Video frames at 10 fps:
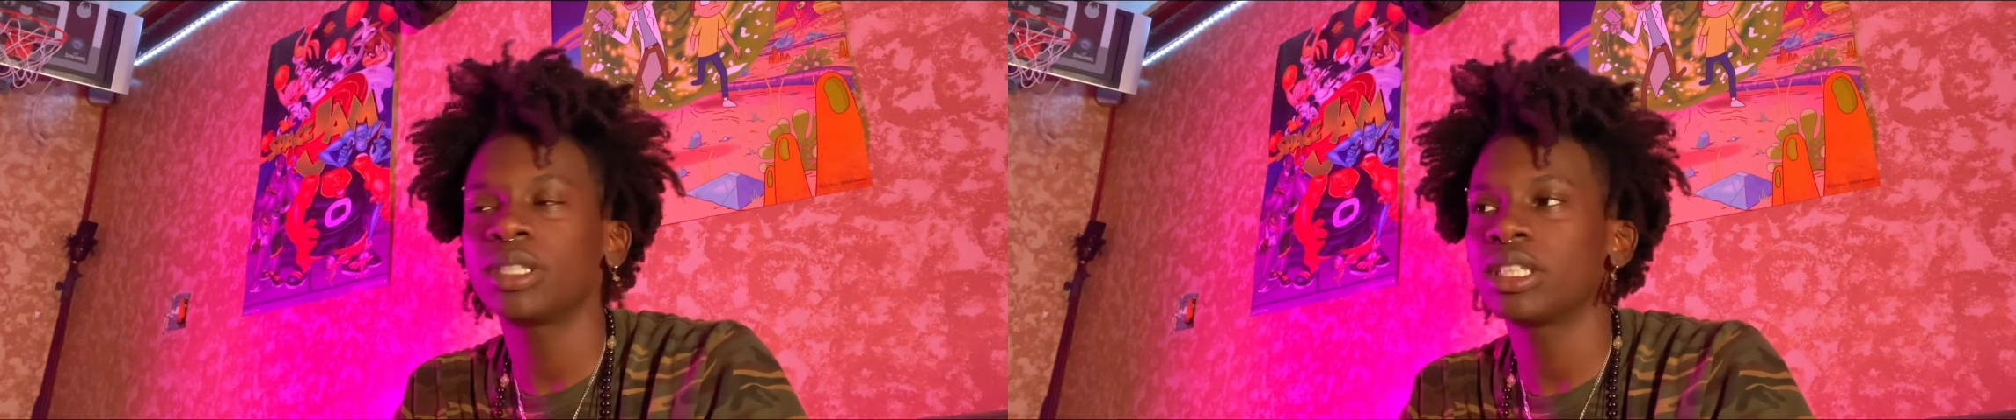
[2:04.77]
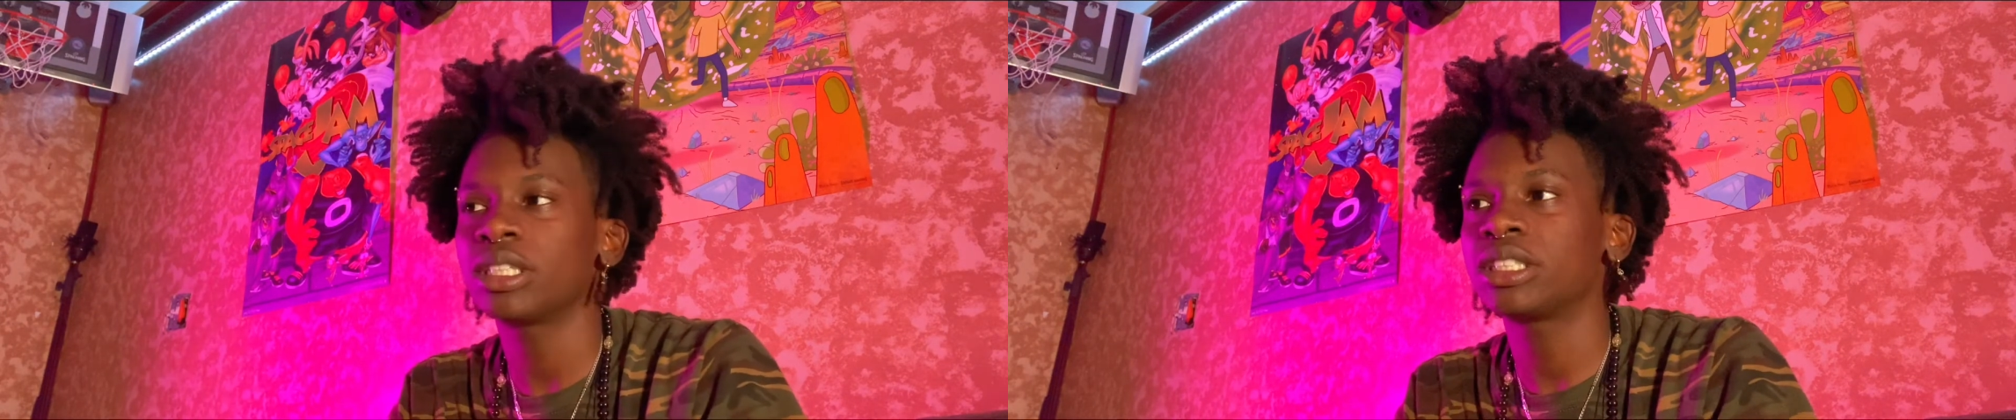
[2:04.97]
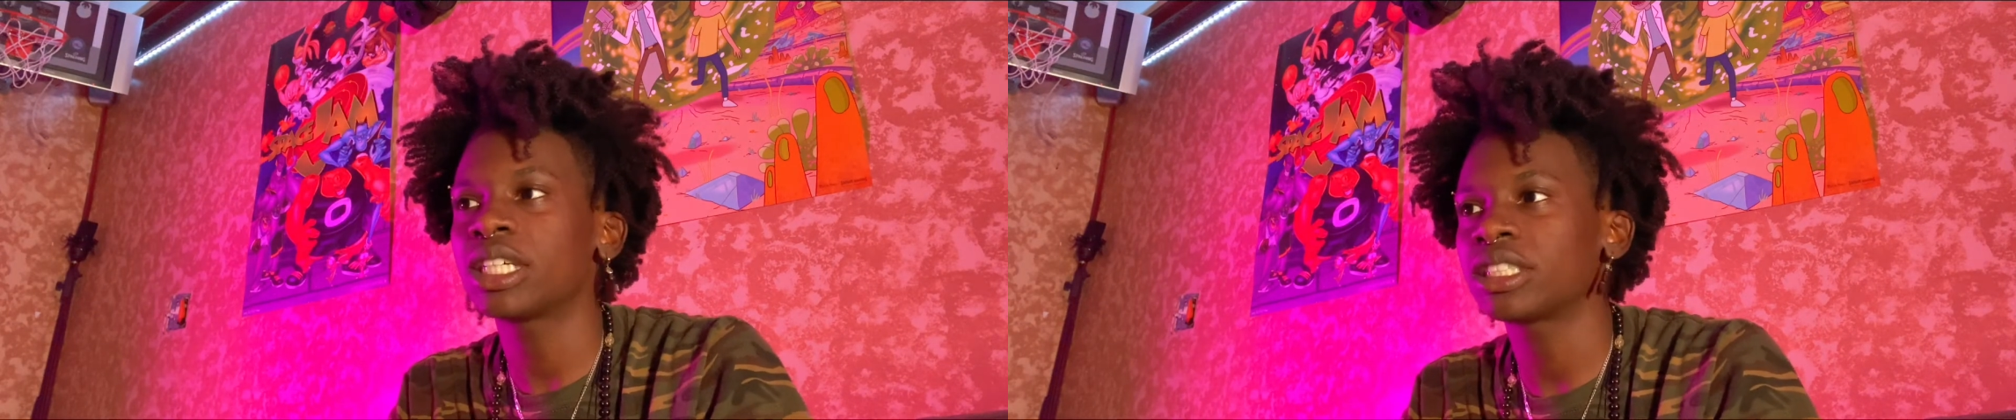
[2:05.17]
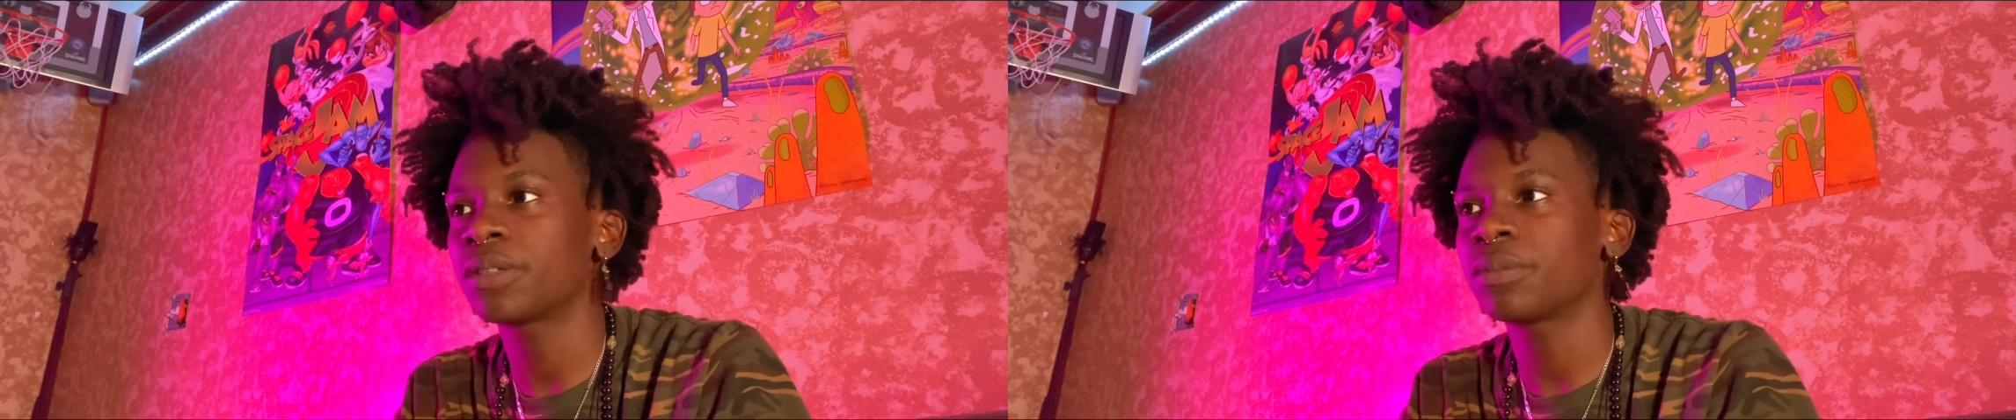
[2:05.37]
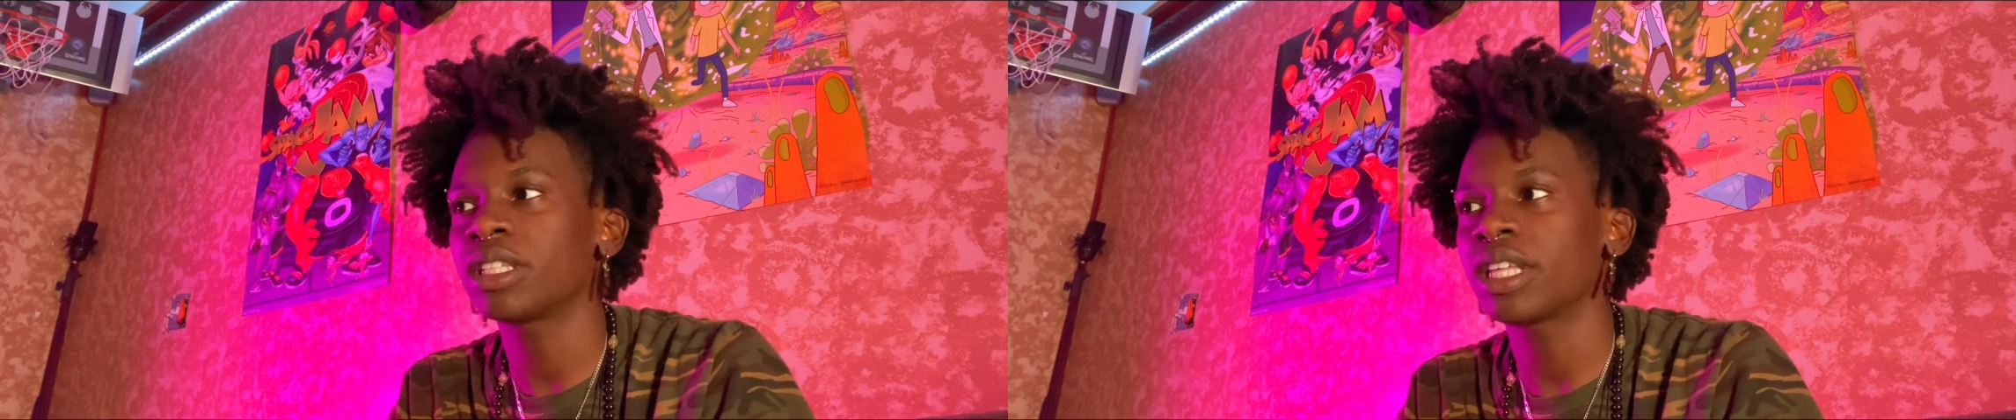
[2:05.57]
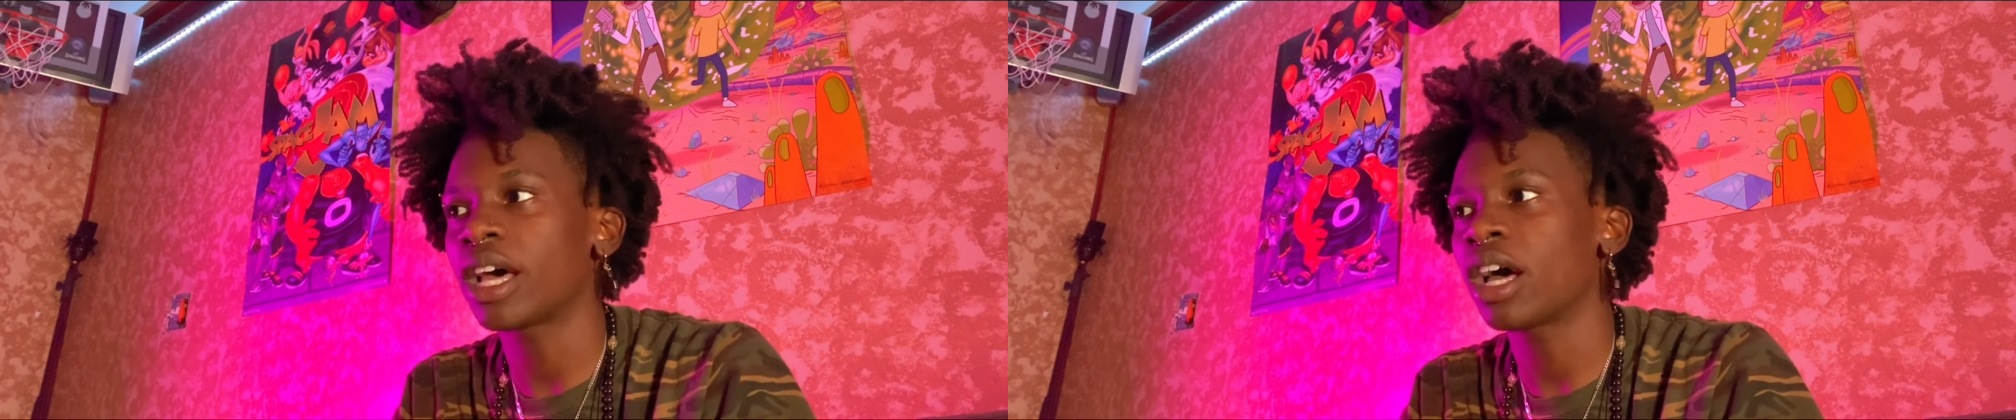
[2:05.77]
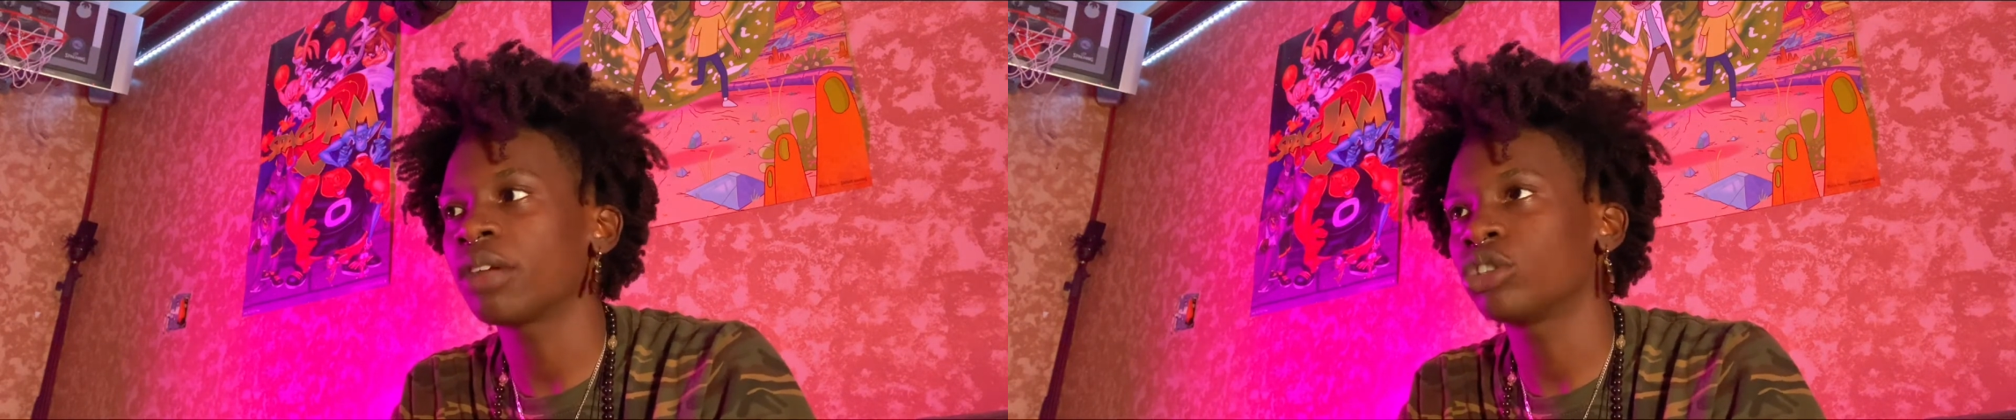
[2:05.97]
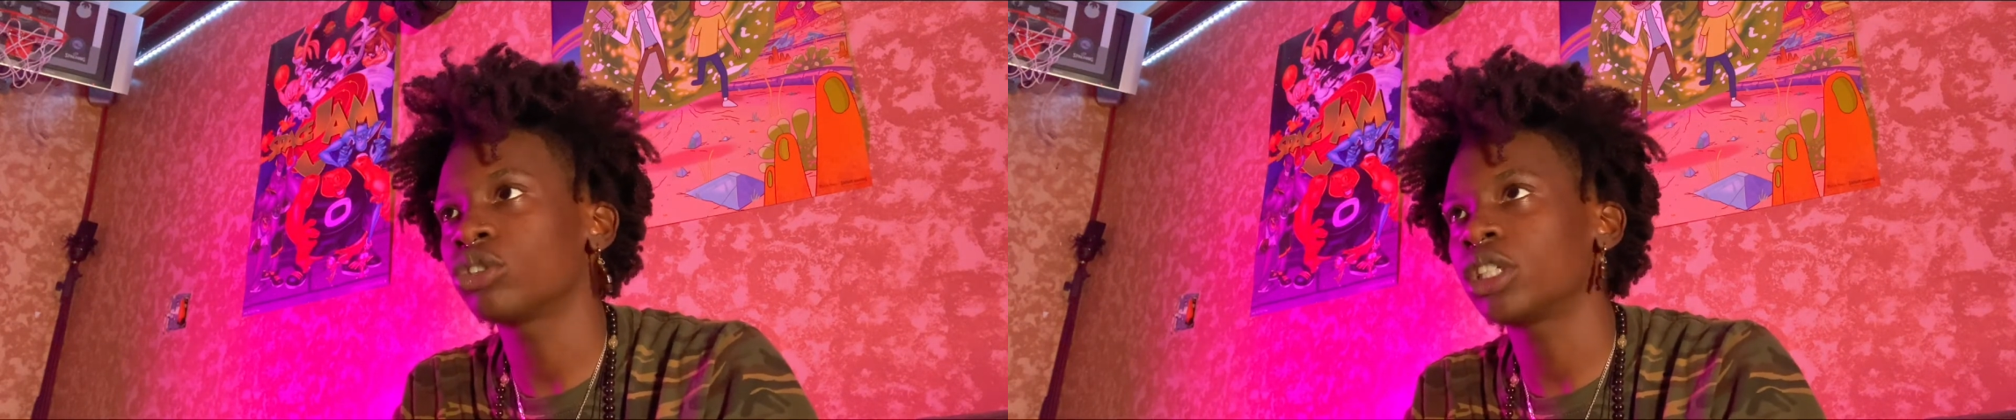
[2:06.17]
and it's not something that I'm
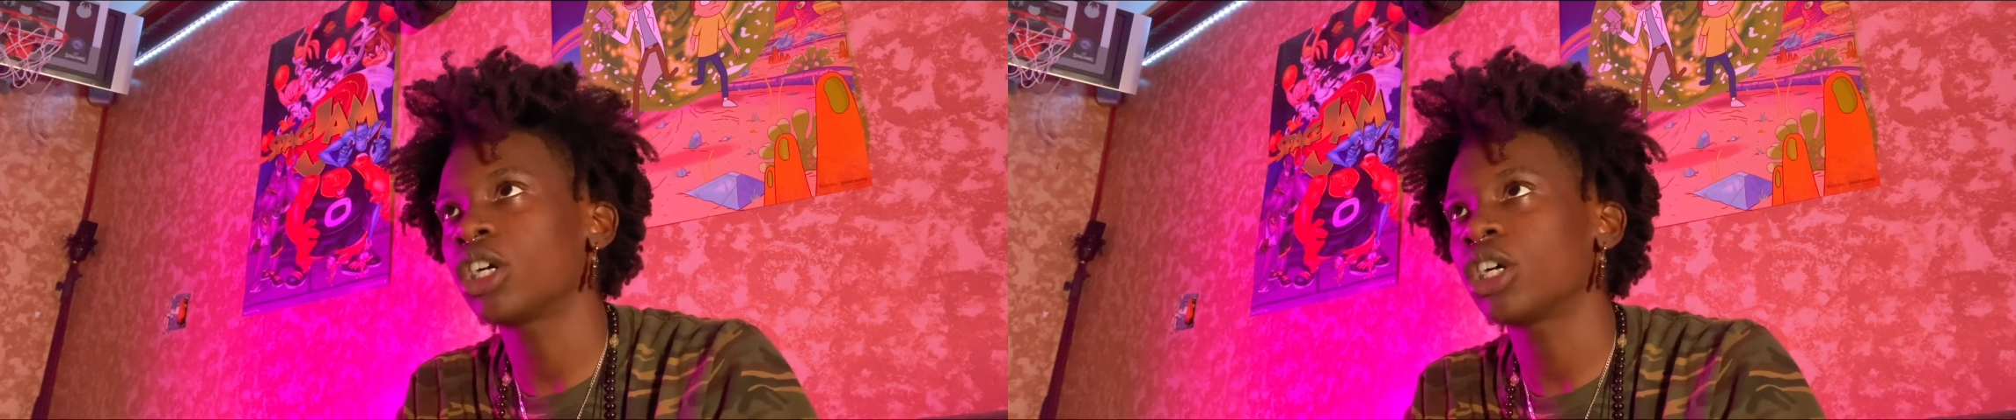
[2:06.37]
truly